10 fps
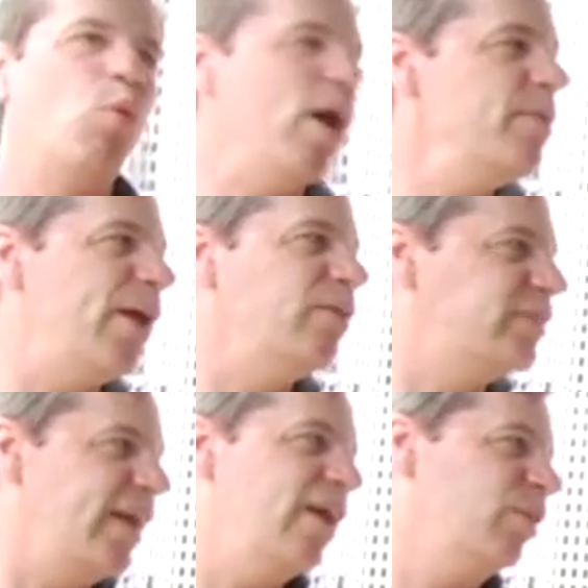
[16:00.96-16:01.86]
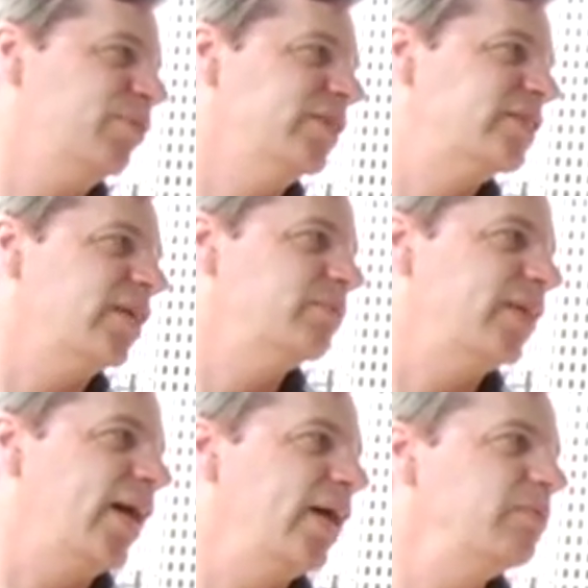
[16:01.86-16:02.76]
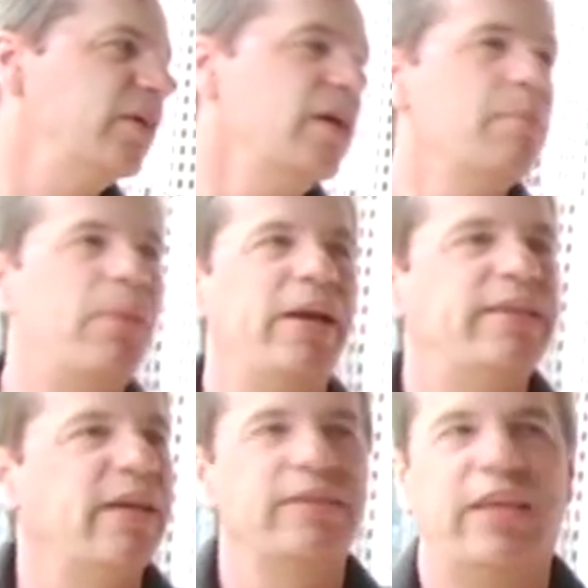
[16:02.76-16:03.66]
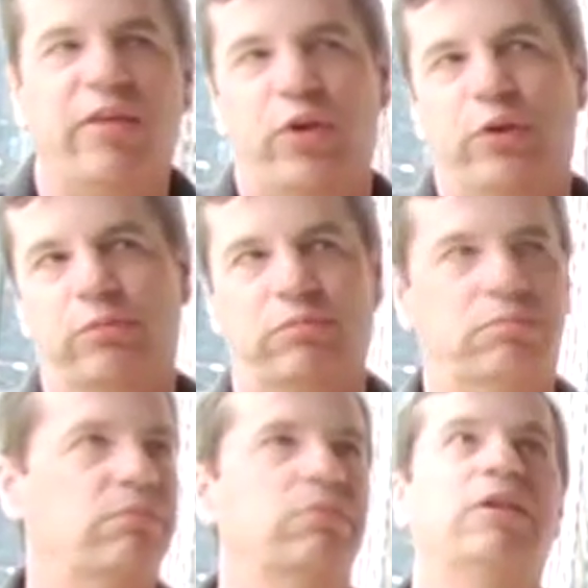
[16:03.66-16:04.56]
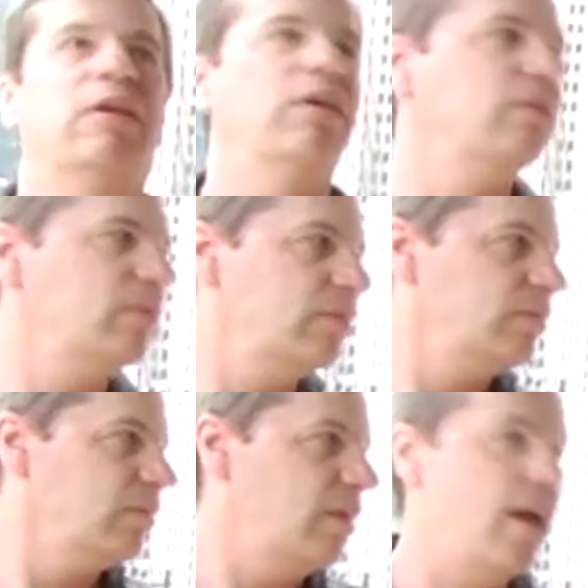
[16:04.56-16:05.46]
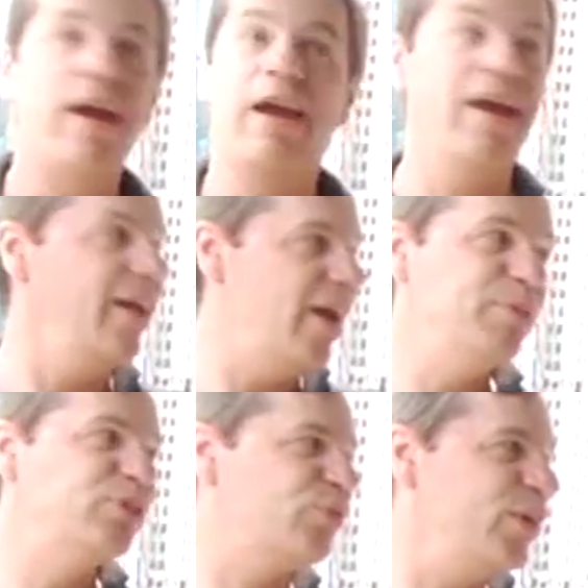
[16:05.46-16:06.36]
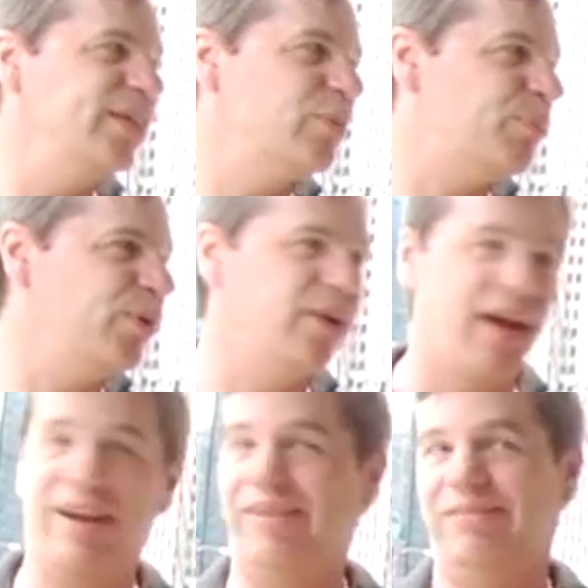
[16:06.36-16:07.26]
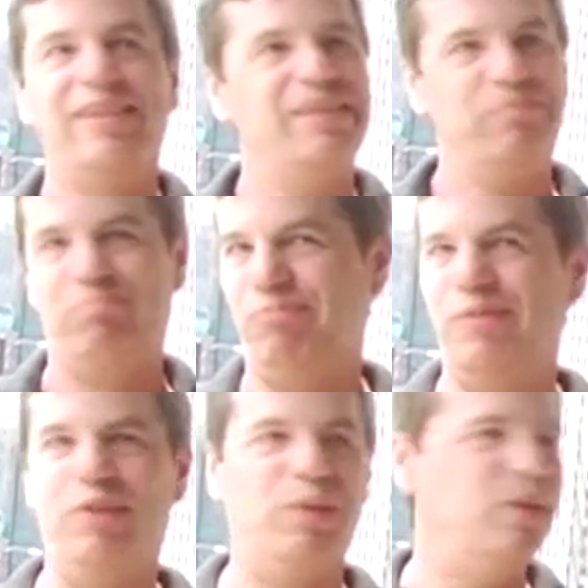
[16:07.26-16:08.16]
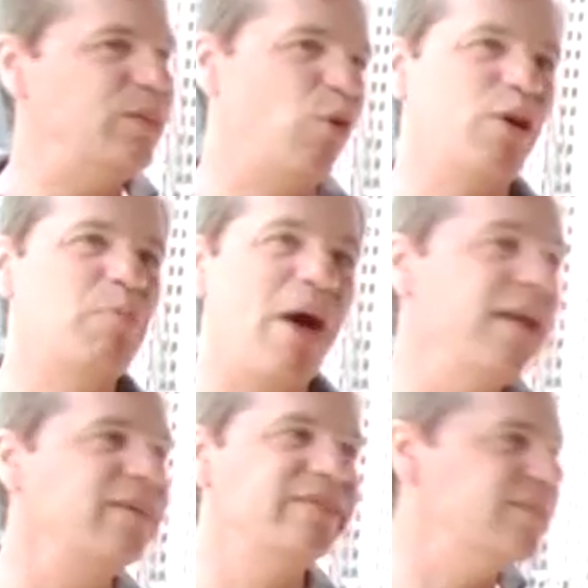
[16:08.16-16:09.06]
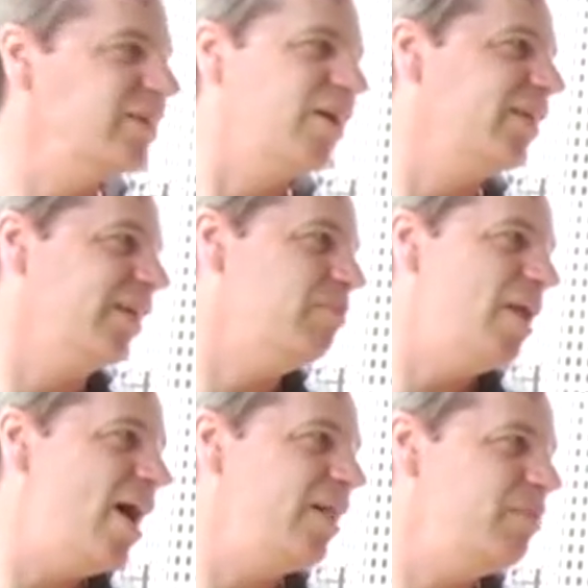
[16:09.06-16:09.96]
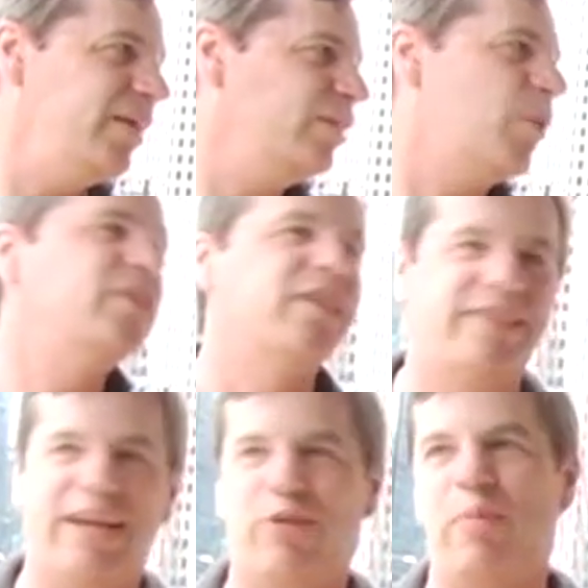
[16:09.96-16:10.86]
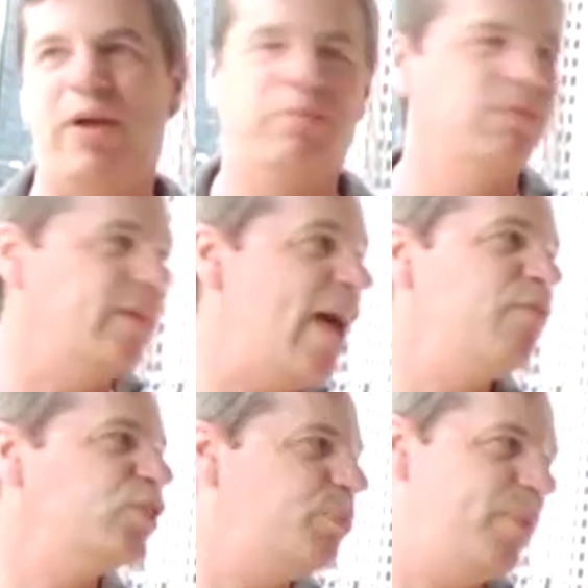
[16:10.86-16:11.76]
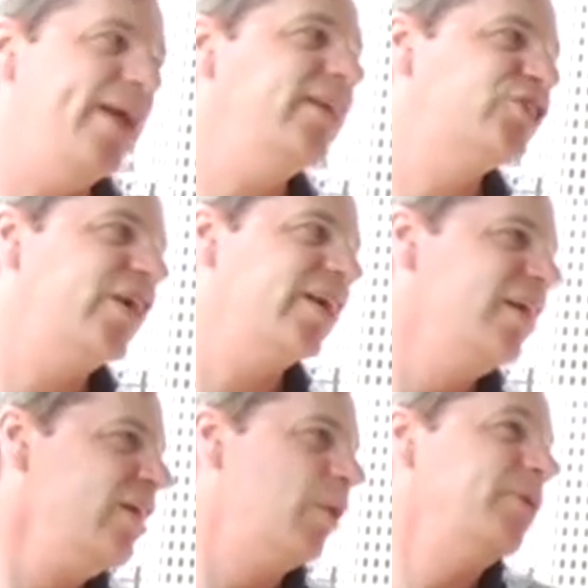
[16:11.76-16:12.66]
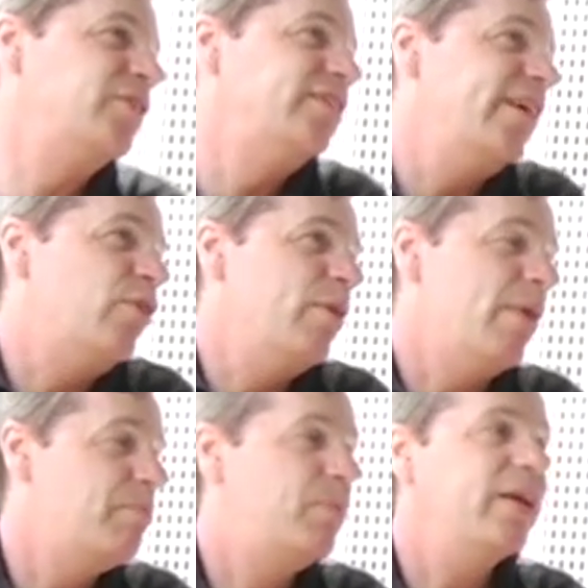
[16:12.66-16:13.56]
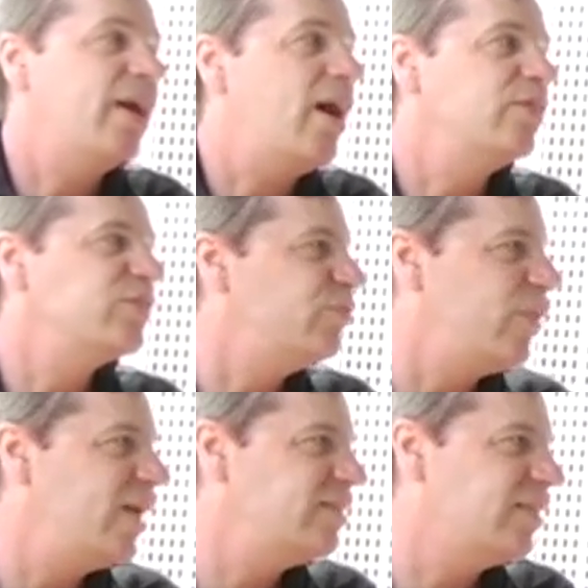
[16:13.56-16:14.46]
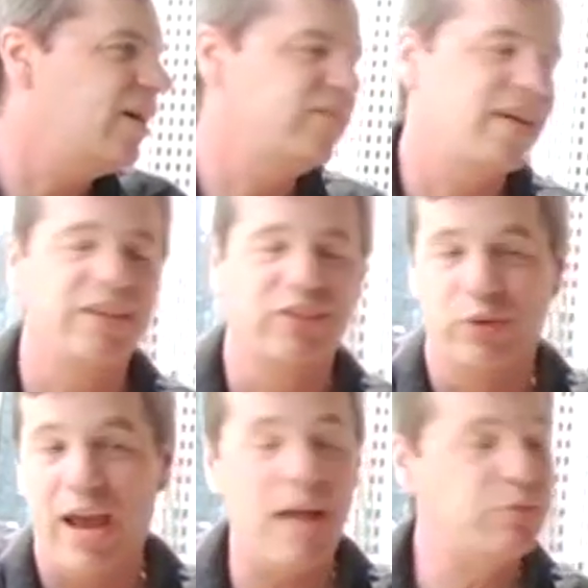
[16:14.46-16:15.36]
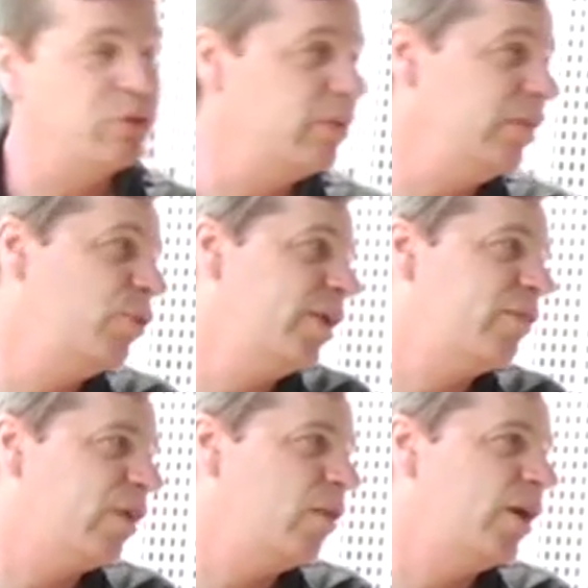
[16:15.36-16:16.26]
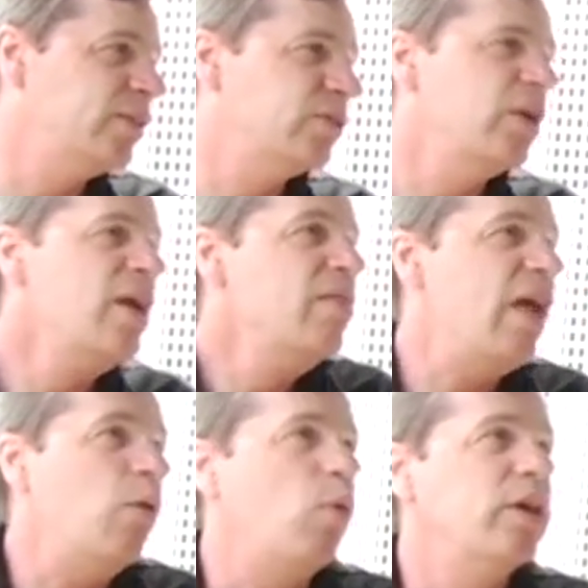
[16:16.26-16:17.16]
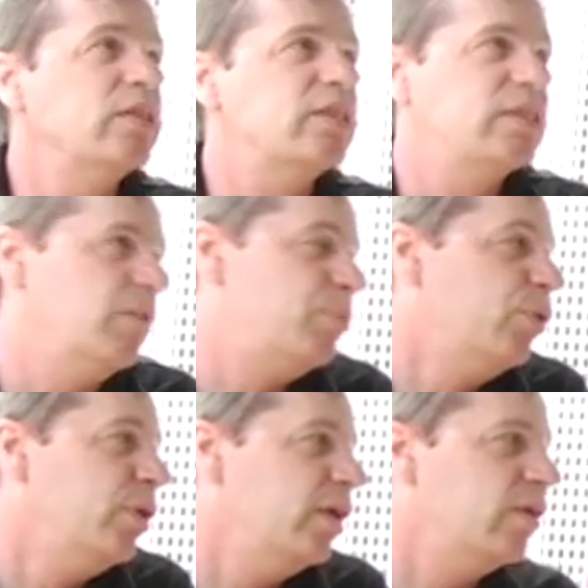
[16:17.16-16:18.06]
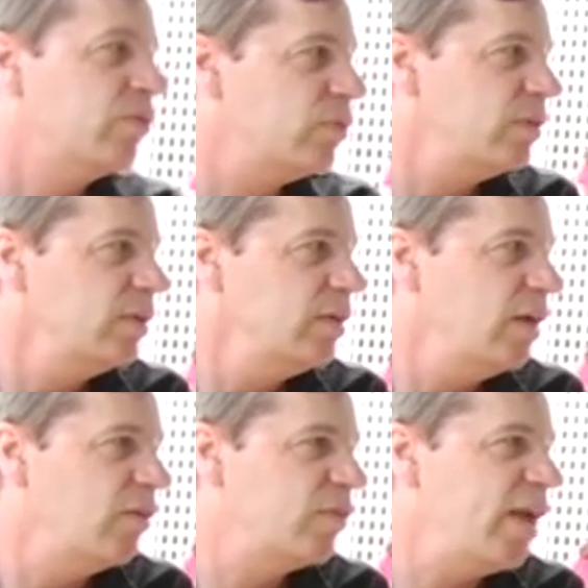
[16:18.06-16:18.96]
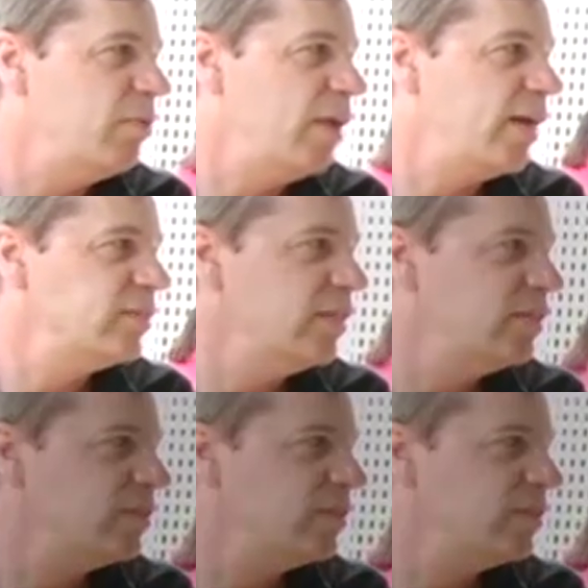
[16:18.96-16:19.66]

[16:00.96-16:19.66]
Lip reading: wipe out terribly sometimes, but it does give you, you know, hey, I'm as free as a bird. Lorne Michaels isn't going to get mad at me. Nobody's going to take away my lavish paycheck. Nobody's going to take away my big house and fancy cars. I can do absolutely whatever I want to. That was the beauty of cable access.